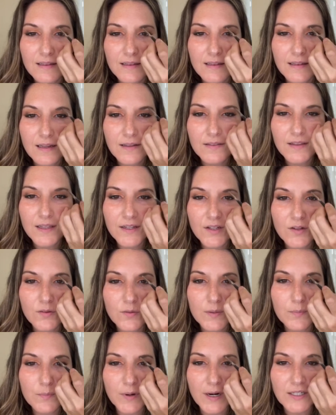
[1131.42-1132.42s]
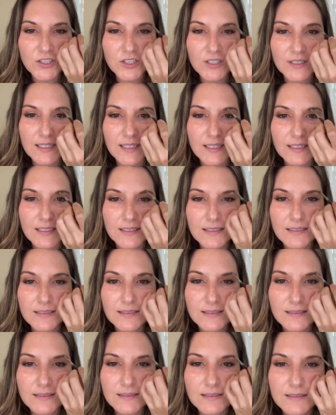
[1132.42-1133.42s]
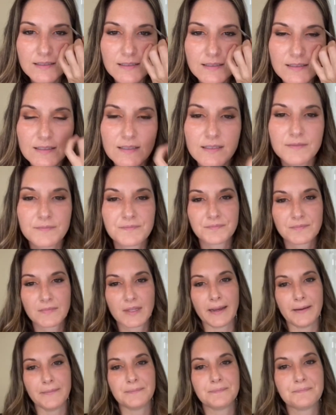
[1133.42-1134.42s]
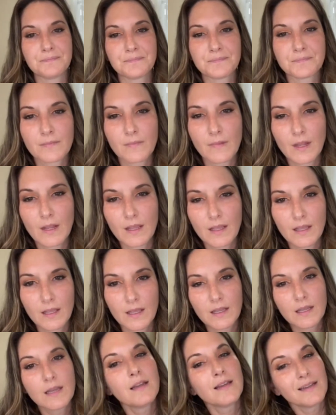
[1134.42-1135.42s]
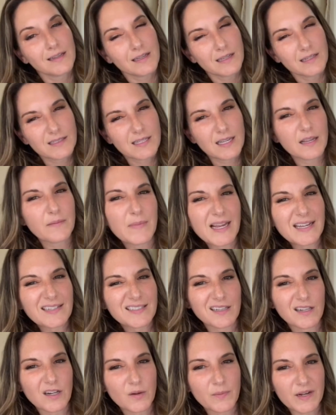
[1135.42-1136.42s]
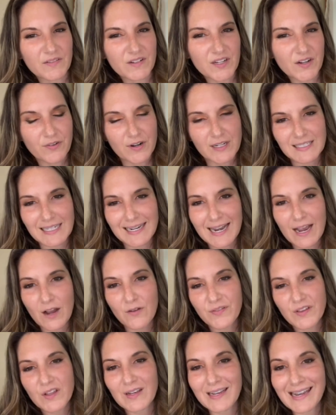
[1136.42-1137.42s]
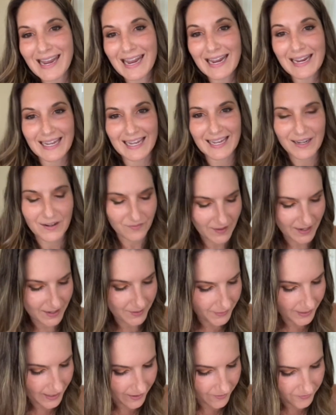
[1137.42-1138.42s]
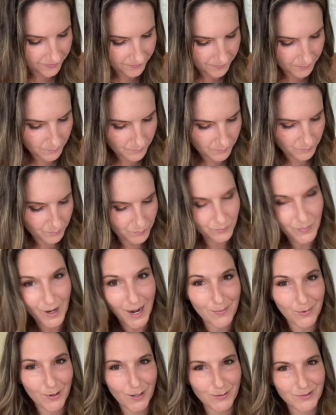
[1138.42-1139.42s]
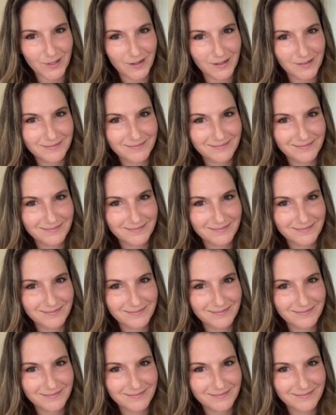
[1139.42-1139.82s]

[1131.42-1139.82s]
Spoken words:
And then you would brush these. Yeah. See, it makes a little bit of a difference. I now feel naked if I don't have eyebrows on.